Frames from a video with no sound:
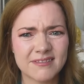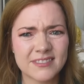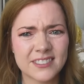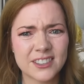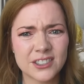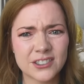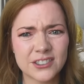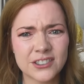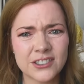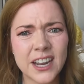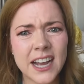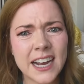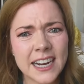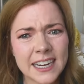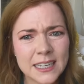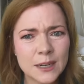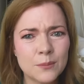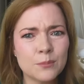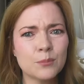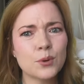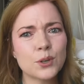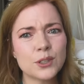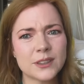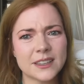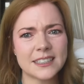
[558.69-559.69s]
you're not going
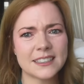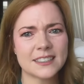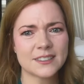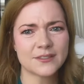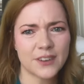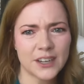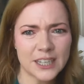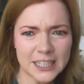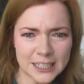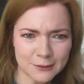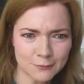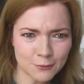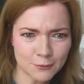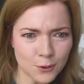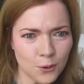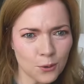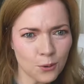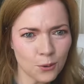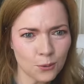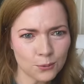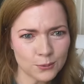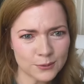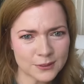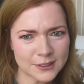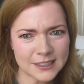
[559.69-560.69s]
to book these funny
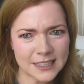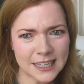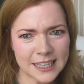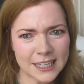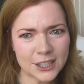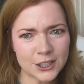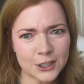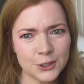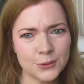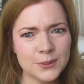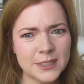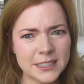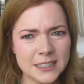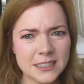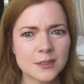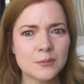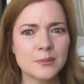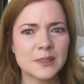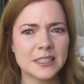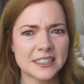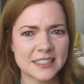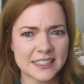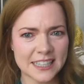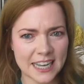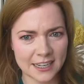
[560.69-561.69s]
roles like you need to
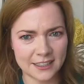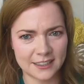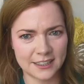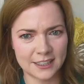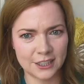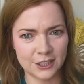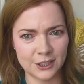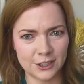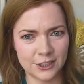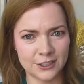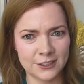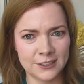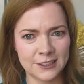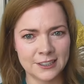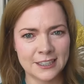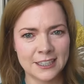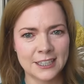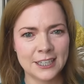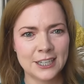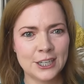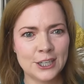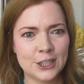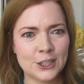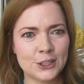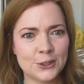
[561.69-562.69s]
be sexier
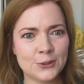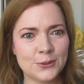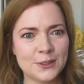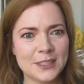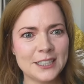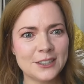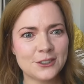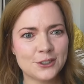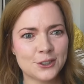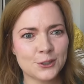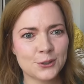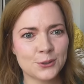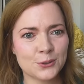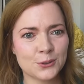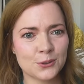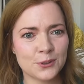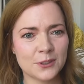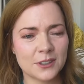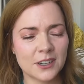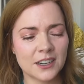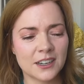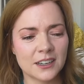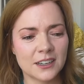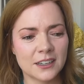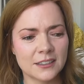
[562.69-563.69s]
you need to
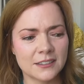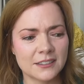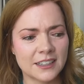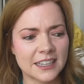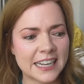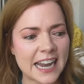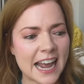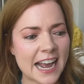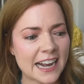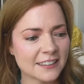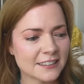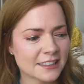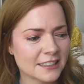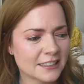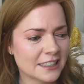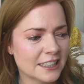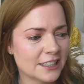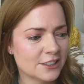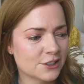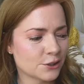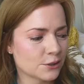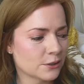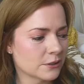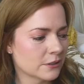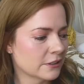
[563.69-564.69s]
uh, uh an acting
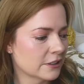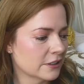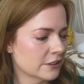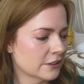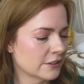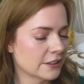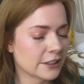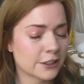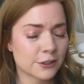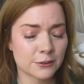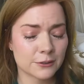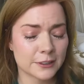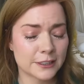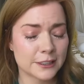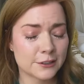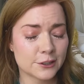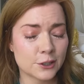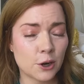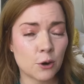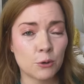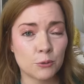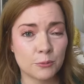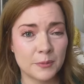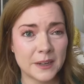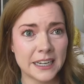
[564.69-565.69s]
teacher li- literally
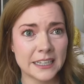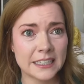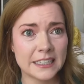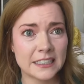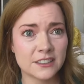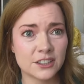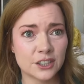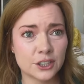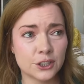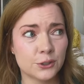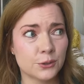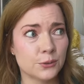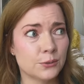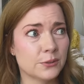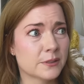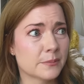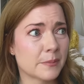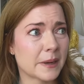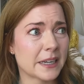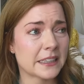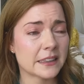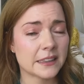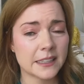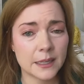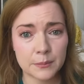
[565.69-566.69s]
told me i need to use
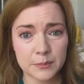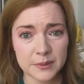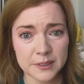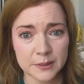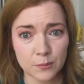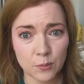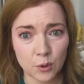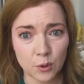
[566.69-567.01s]
my lips